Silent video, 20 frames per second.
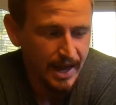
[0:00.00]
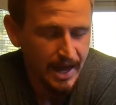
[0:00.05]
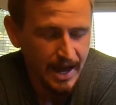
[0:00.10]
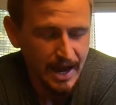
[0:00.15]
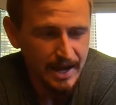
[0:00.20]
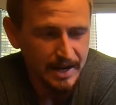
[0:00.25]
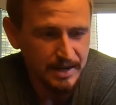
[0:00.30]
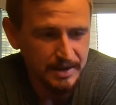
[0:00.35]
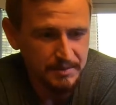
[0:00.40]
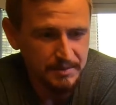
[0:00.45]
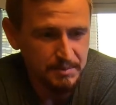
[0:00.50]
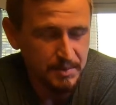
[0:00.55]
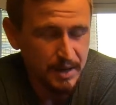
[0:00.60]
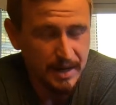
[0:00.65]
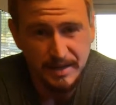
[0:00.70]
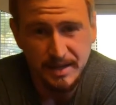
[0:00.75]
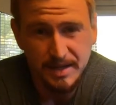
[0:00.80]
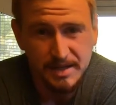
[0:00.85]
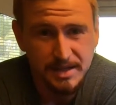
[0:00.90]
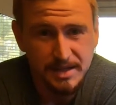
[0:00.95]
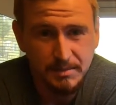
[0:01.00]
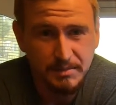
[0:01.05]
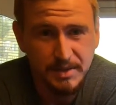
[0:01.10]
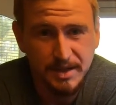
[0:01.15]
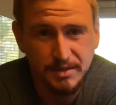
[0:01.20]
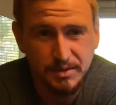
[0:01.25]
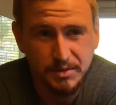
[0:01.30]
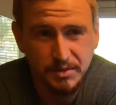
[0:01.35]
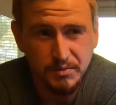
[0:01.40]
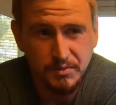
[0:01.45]
And by this, I
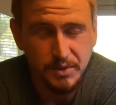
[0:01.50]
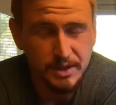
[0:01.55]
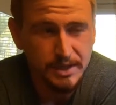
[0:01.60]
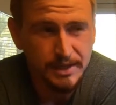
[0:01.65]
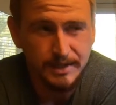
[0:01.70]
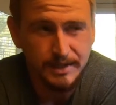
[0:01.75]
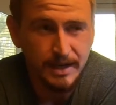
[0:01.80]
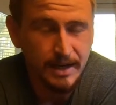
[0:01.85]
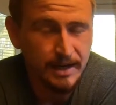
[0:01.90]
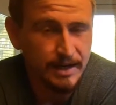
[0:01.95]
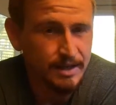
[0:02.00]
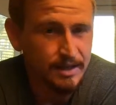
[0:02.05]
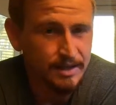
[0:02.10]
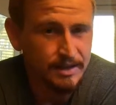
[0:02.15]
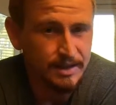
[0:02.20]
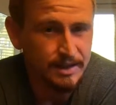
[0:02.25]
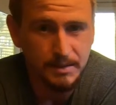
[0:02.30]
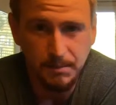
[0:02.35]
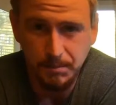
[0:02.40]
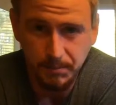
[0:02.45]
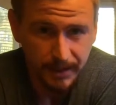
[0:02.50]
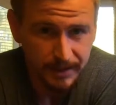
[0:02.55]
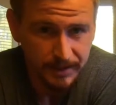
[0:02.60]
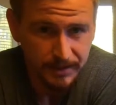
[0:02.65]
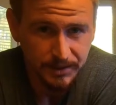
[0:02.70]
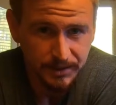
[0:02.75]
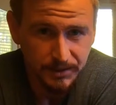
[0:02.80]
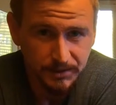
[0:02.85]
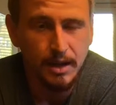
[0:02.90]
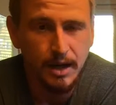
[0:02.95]
mean they're really not gonna bite
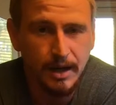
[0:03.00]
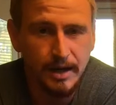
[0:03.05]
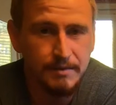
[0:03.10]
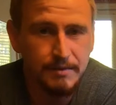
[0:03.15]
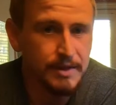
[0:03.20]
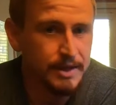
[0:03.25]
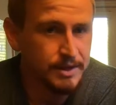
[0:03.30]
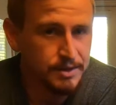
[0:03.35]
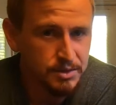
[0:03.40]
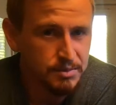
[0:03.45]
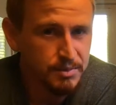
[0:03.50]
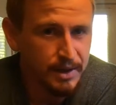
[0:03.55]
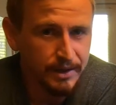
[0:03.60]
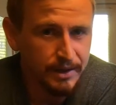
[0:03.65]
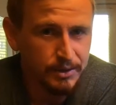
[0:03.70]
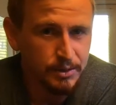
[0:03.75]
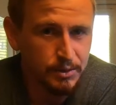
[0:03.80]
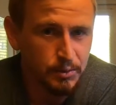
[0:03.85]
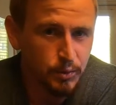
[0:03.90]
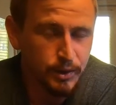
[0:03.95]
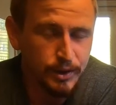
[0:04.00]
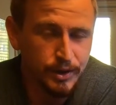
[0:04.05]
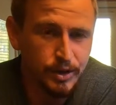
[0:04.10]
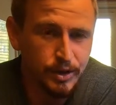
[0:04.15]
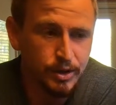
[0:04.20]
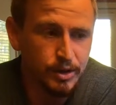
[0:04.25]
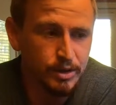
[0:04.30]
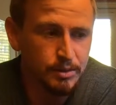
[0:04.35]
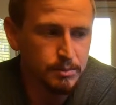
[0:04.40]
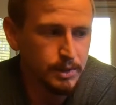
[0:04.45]
you. If they do bite you, it wouldn't
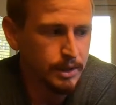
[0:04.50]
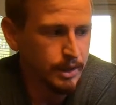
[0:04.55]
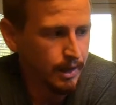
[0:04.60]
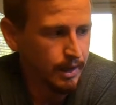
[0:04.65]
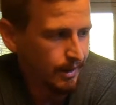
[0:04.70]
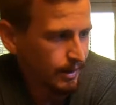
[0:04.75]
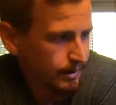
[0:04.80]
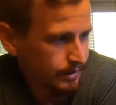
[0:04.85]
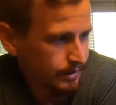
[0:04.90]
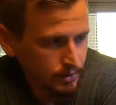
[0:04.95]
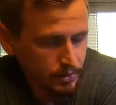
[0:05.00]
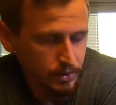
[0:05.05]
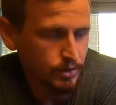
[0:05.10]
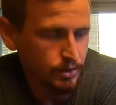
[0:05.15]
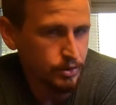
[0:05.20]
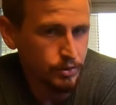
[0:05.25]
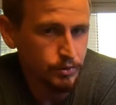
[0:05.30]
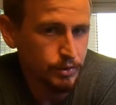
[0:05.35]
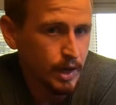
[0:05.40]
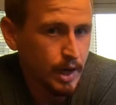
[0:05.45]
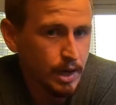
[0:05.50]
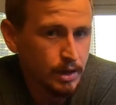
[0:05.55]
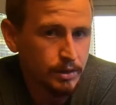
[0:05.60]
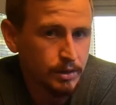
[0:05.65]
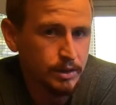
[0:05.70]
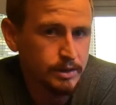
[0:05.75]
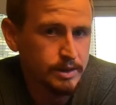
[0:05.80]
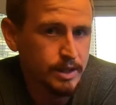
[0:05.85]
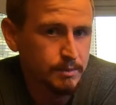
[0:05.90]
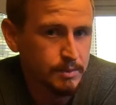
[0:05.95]
hurt, but you're
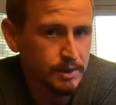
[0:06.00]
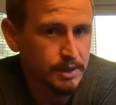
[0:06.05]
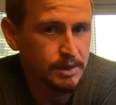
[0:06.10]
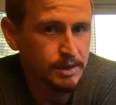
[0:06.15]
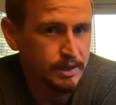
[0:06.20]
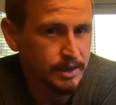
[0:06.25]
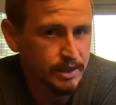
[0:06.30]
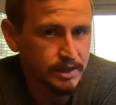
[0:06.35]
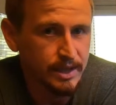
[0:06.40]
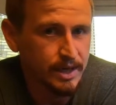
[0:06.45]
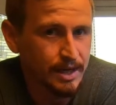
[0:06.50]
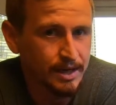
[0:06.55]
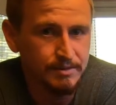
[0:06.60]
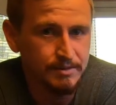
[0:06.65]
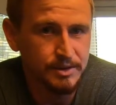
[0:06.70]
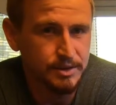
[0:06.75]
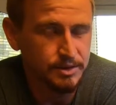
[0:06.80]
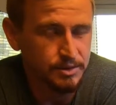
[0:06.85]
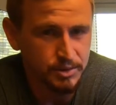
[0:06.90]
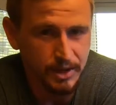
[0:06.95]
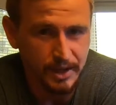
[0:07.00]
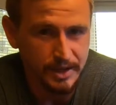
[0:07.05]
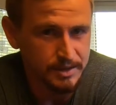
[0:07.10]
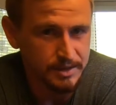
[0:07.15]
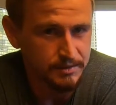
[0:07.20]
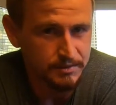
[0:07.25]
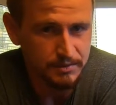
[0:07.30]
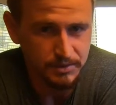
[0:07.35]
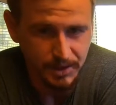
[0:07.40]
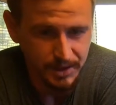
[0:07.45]
not typically gonna have an
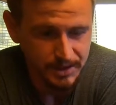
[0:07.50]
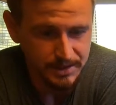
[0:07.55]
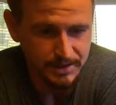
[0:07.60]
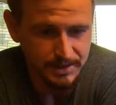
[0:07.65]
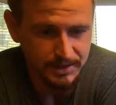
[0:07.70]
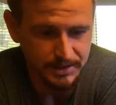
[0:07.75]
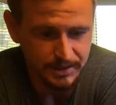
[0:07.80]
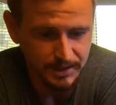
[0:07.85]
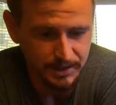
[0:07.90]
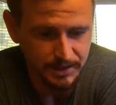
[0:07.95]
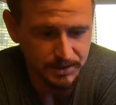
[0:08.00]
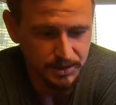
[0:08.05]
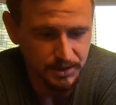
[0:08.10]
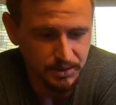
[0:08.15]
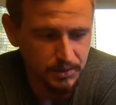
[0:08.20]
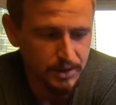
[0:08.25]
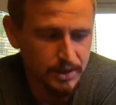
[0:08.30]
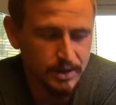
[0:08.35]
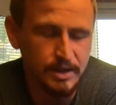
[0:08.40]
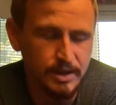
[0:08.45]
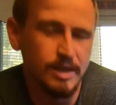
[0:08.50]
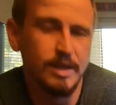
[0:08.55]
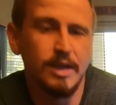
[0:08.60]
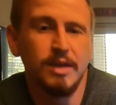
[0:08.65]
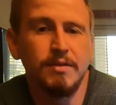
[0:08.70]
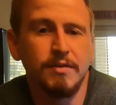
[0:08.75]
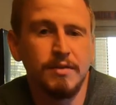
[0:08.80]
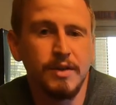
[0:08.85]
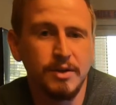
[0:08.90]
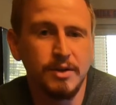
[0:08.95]
aggressive Crested Gecko.
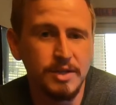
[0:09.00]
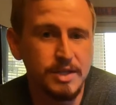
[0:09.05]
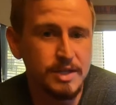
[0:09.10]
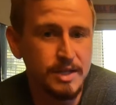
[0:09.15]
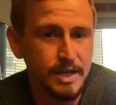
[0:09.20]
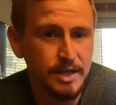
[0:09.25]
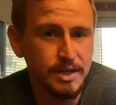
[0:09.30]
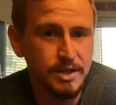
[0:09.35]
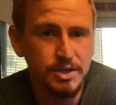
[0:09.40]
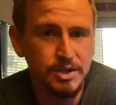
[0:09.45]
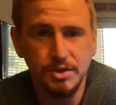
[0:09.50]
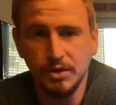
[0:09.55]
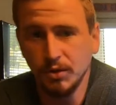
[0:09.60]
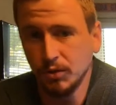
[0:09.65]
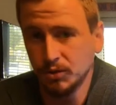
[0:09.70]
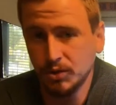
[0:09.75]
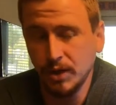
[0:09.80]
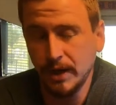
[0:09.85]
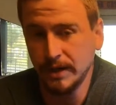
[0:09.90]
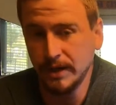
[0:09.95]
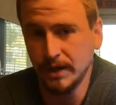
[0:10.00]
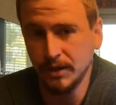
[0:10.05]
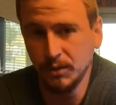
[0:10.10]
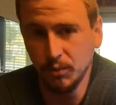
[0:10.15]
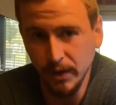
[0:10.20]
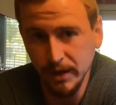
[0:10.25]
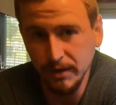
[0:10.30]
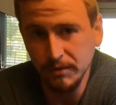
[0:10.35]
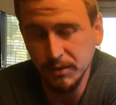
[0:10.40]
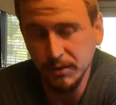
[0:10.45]
If they're skittish, they'll try and get
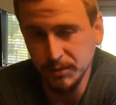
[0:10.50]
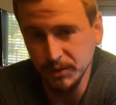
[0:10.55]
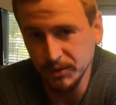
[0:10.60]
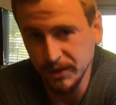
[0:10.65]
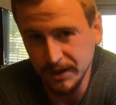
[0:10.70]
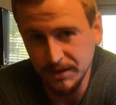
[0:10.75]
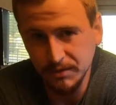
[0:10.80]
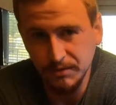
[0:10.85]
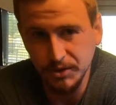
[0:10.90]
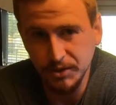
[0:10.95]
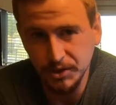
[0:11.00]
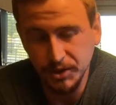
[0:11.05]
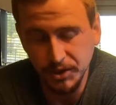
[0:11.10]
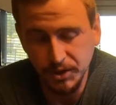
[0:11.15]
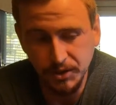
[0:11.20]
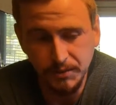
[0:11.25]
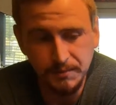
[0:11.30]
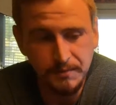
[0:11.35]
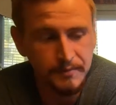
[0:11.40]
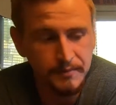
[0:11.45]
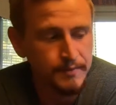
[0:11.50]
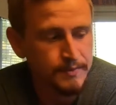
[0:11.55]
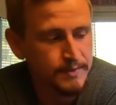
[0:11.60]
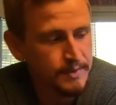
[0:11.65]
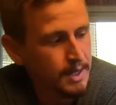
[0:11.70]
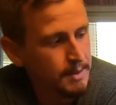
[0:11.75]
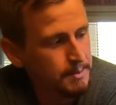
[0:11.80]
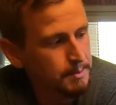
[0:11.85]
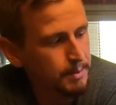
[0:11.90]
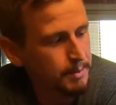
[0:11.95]
away from you, that's for sure,
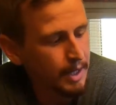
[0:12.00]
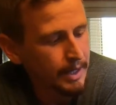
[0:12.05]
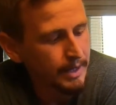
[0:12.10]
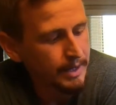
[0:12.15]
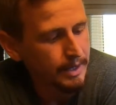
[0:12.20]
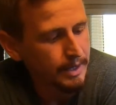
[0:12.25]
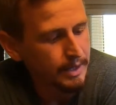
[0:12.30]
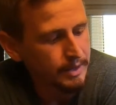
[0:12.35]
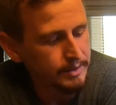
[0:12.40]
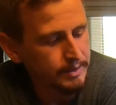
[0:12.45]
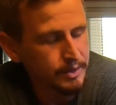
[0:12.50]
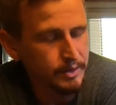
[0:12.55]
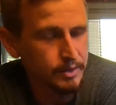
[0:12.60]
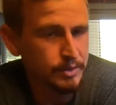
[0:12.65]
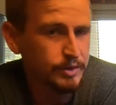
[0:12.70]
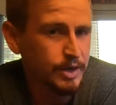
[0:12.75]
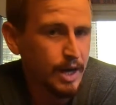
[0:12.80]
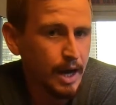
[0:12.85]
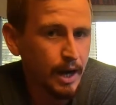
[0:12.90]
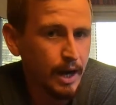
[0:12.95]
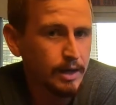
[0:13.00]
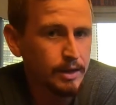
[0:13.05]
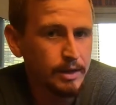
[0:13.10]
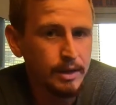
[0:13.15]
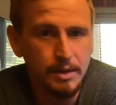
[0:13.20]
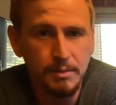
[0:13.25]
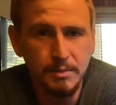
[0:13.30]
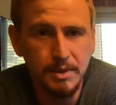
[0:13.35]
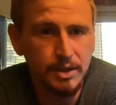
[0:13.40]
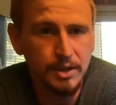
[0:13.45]
but they're not
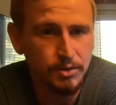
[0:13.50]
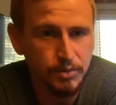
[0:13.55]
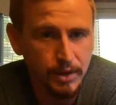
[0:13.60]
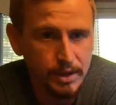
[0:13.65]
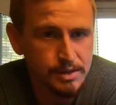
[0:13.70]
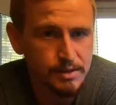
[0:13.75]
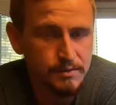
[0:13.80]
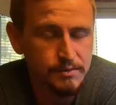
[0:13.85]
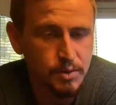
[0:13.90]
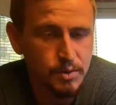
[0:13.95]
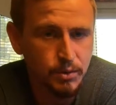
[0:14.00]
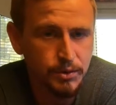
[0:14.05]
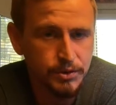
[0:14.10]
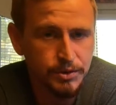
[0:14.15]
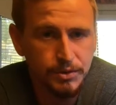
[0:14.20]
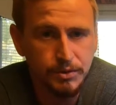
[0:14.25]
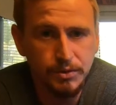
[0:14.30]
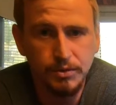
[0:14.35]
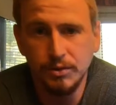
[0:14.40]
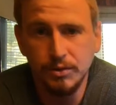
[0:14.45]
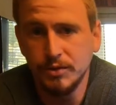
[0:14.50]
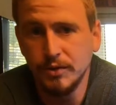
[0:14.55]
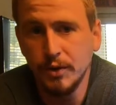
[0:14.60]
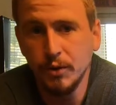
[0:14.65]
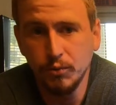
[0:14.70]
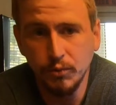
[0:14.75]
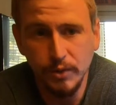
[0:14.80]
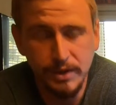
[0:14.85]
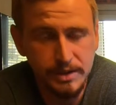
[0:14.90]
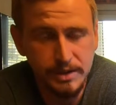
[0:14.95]
gonna be aggressive towards you. There's no
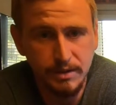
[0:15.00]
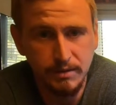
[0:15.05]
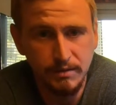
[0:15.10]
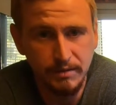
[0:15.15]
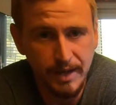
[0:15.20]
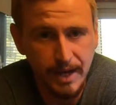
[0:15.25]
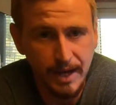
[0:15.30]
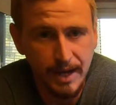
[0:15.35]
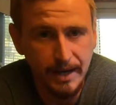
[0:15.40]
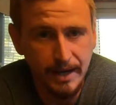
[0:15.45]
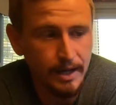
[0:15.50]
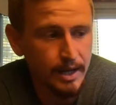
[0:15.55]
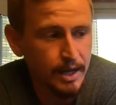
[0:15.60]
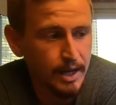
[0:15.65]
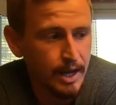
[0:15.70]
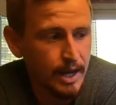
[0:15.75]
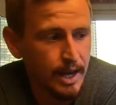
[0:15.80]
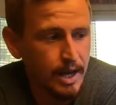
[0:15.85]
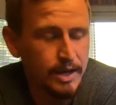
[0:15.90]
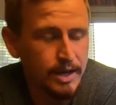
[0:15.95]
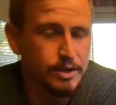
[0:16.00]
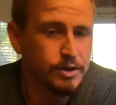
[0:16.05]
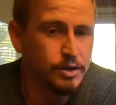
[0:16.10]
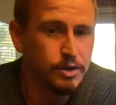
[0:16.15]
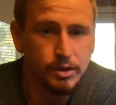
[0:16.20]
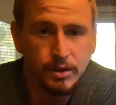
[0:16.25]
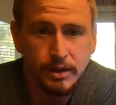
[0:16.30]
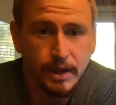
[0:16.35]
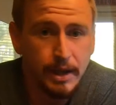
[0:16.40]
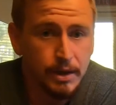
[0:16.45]
risk of that, and
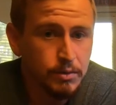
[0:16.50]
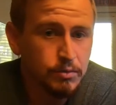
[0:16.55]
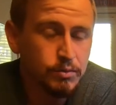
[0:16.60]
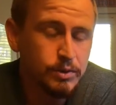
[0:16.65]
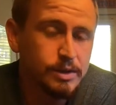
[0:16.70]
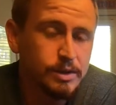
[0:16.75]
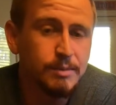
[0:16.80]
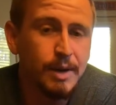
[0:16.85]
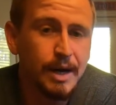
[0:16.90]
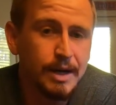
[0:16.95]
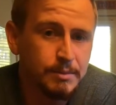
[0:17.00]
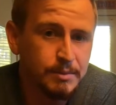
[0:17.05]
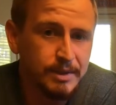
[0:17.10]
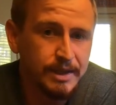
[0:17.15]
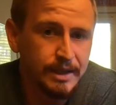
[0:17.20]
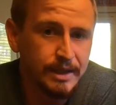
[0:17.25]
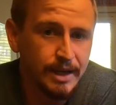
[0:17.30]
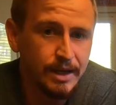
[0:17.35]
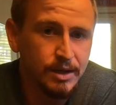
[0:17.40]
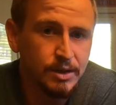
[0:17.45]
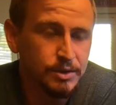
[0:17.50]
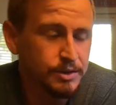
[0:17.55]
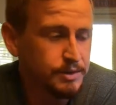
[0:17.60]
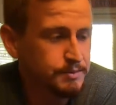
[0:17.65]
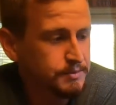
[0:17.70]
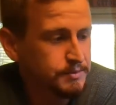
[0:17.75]
they don't really mind being held.